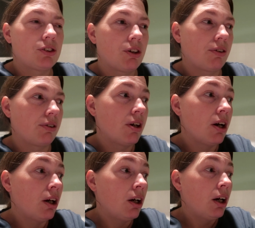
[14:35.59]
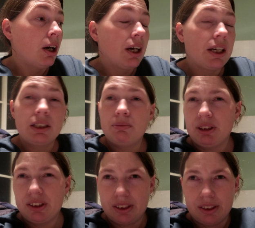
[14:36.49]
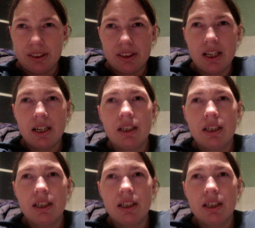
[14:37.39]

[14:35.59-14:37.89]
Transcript: So he missed it.